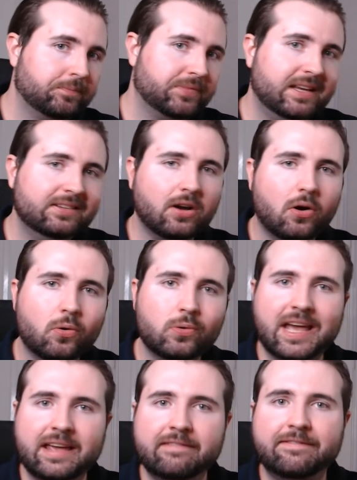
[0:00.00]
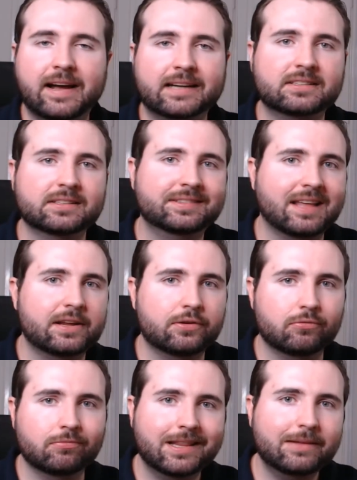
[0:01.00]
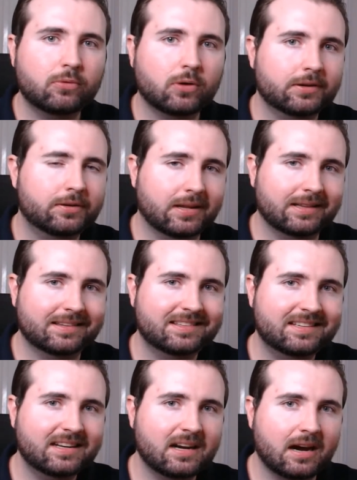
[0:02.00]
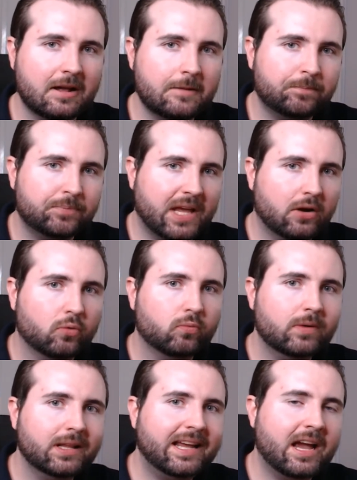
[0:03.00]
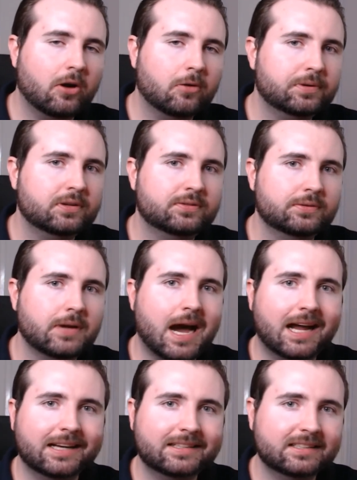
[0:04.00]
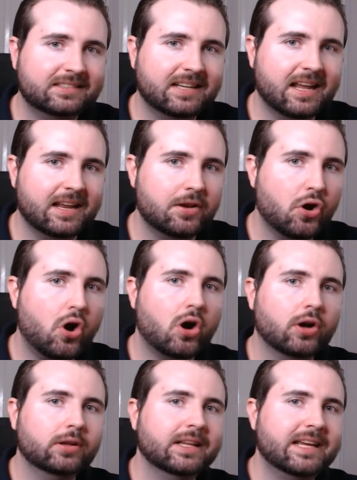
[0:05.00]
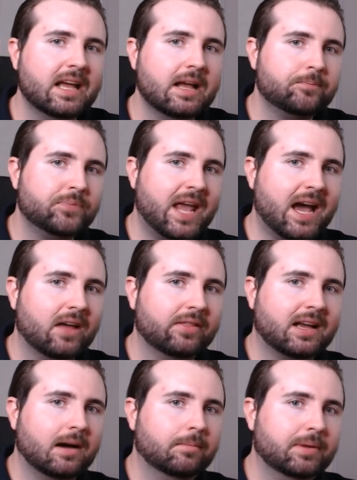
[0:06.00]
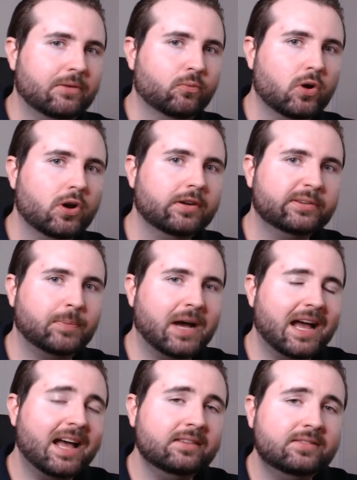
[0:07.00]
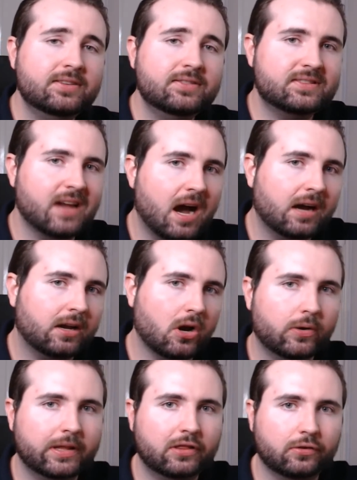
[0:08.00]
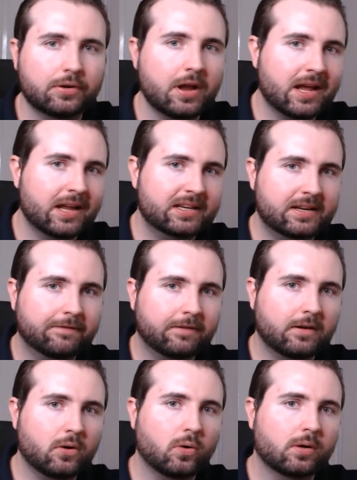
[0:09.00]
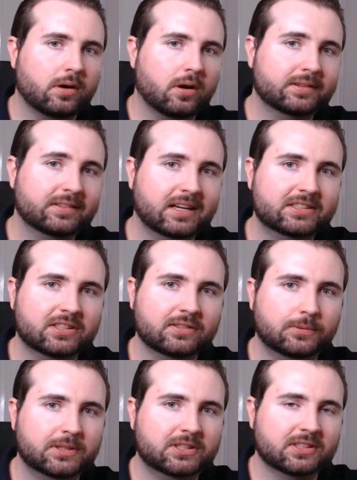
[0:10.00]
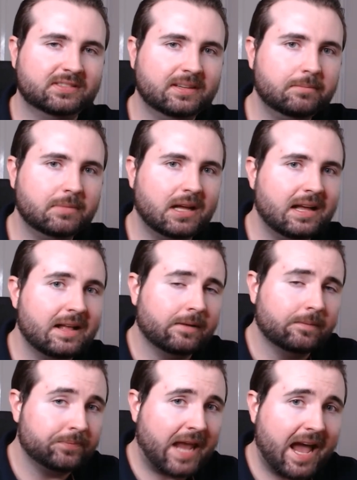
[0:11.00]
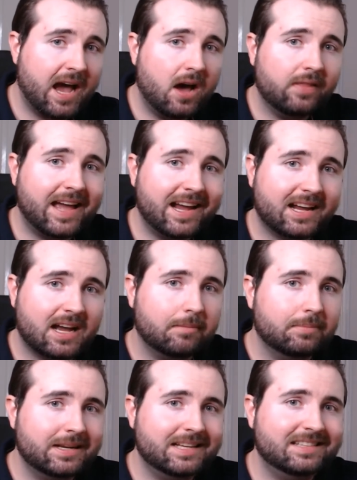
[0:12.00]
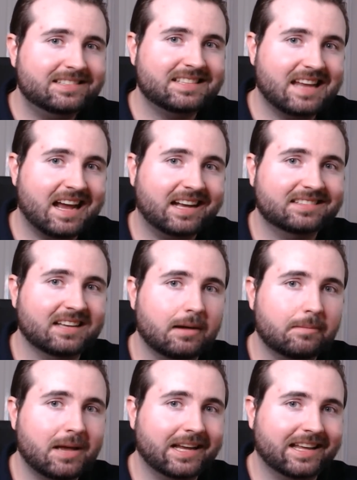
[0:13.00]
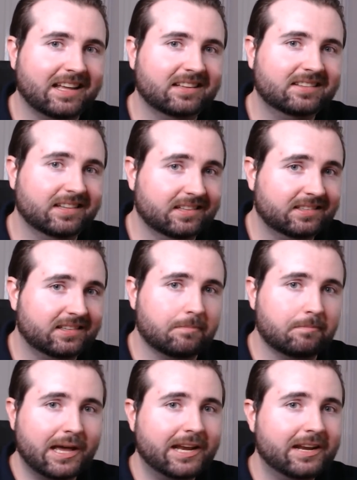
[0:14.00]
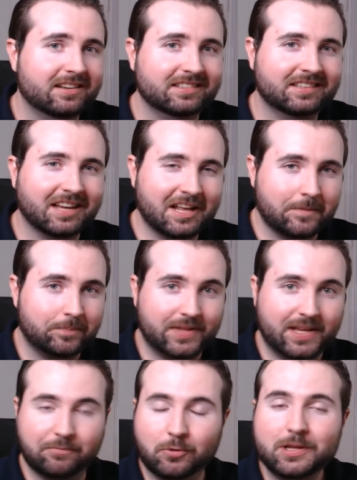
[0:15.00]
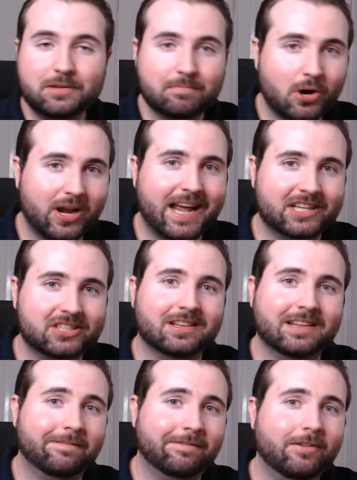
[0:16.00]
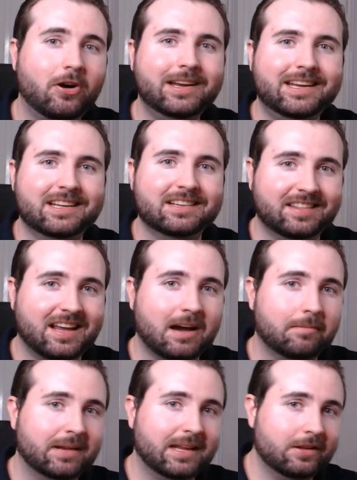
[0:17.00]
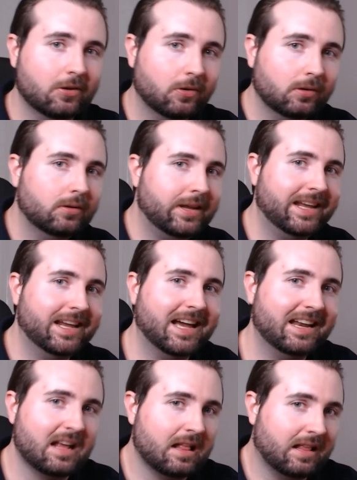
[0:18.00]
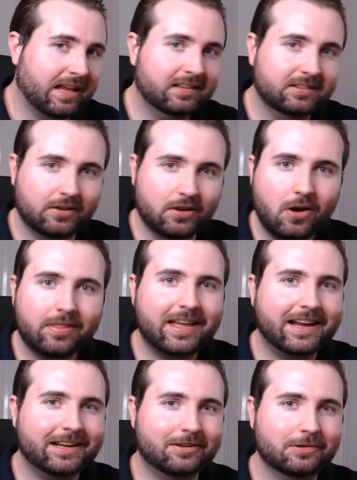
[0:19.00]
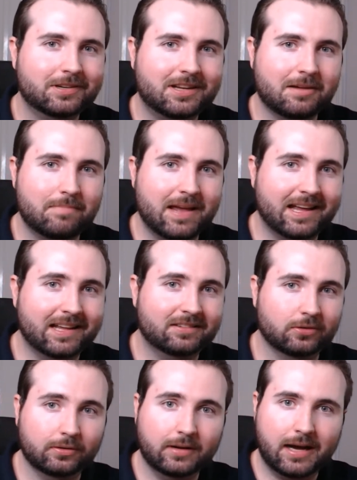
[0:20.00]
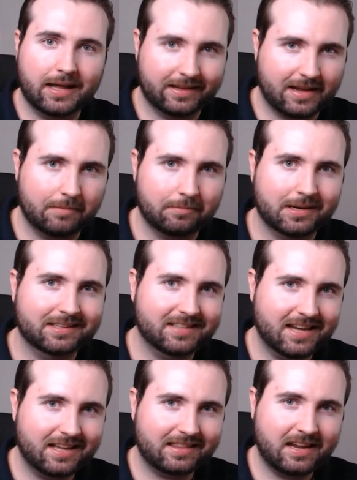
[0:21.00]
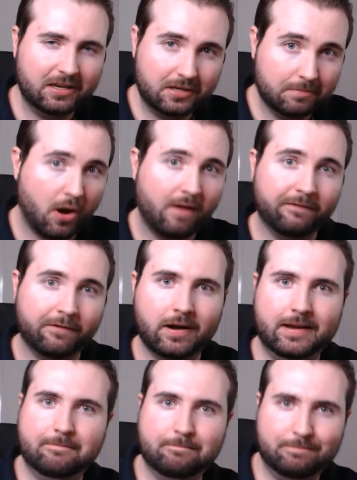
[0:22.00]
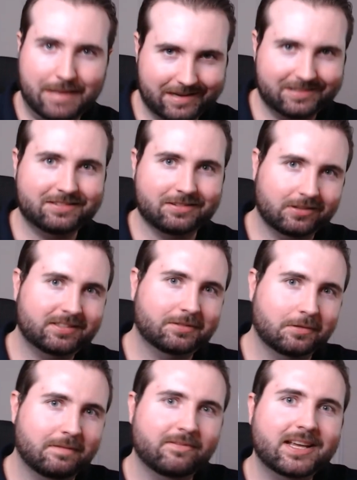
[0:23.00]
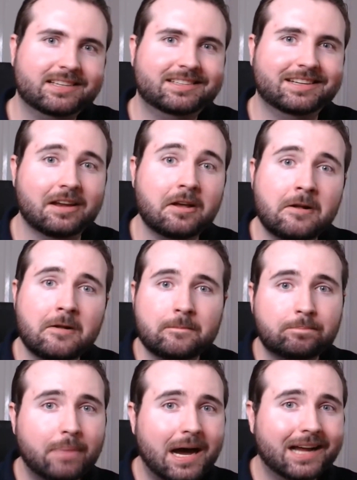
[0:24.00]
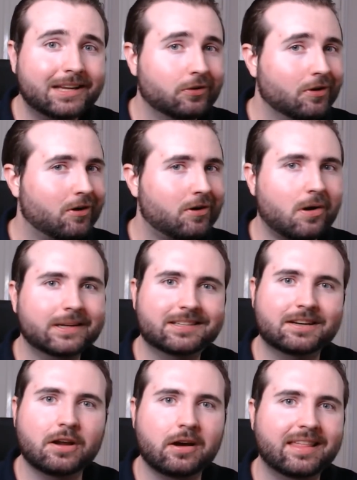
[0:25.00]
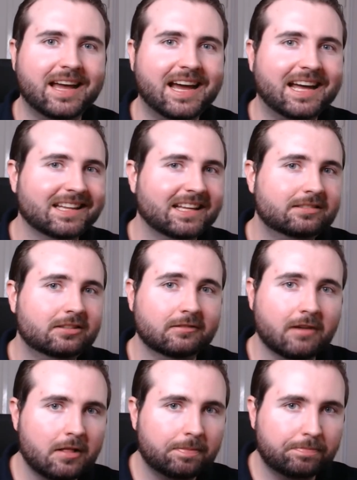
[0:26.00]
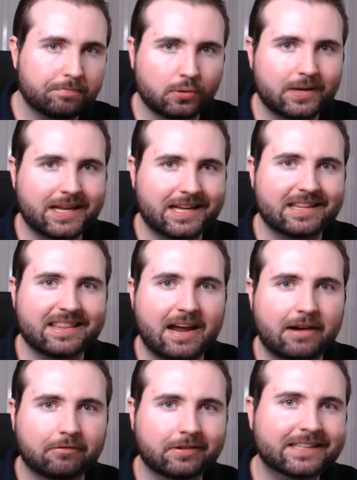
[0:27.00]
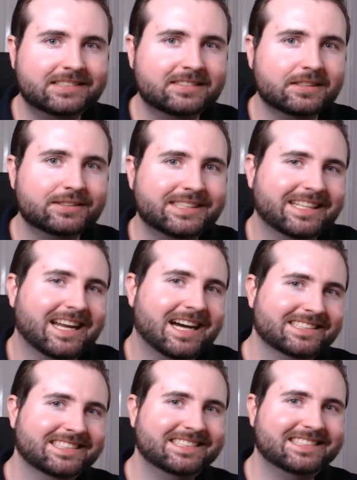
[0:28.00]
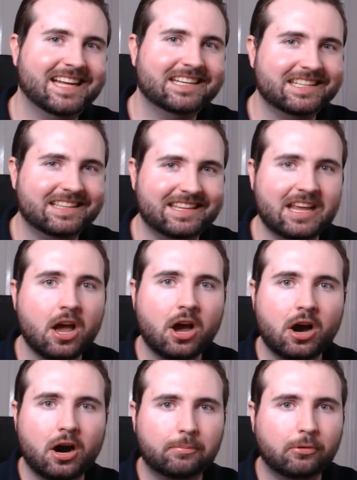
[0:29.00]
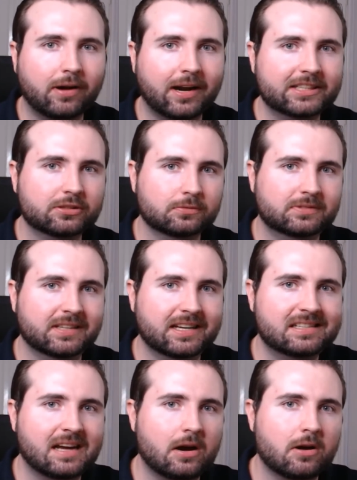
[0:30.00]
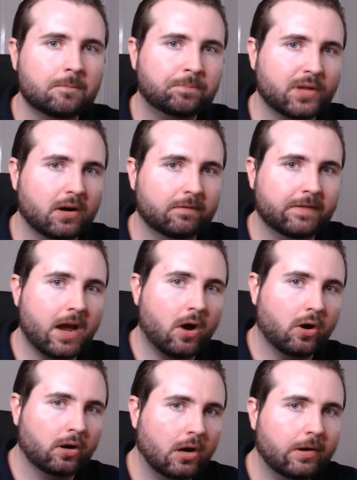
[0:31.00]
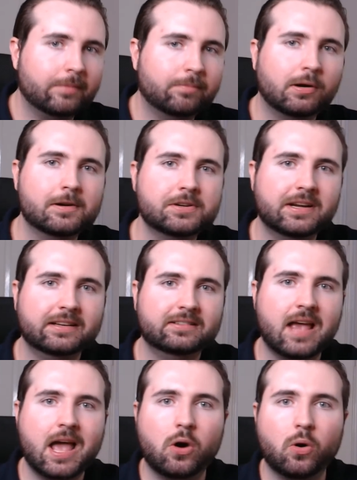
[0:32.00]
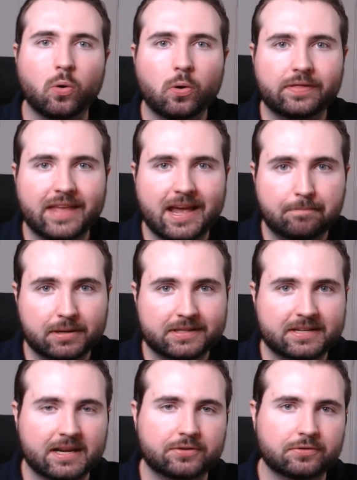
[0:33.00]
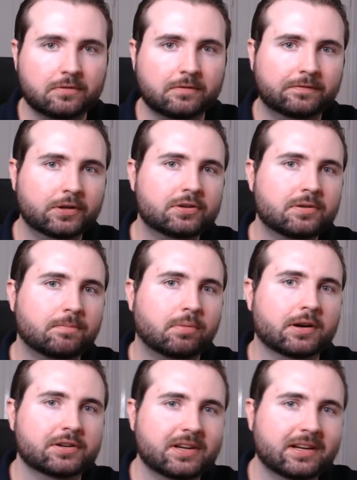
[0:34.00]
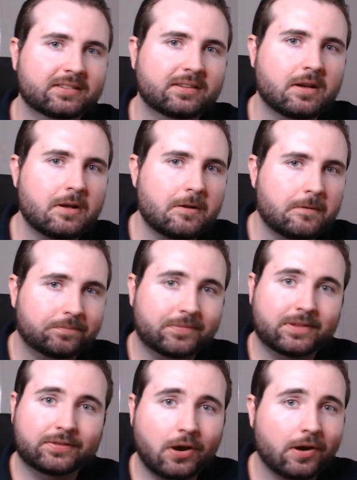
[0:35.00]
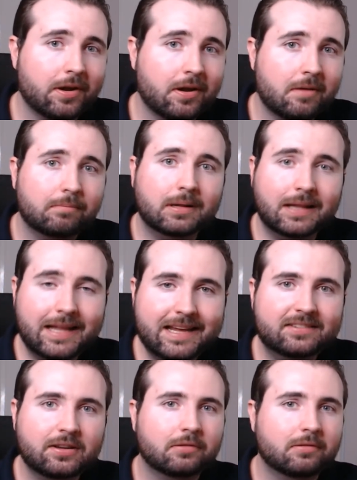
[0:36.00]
These are all key factors that you really want to consider, and it will really help you to understand not only how the company works, but as you start going through different organizations which are similar, how that company stacks up against its competitors. And what you might actually find is the company you're looking at is not that good compared to other companies out there, and you might find better stocks to invest in. But you're not going to know that unless you've put in that research in understanding the operational detail of their ongoing projects or their potential future projects. So please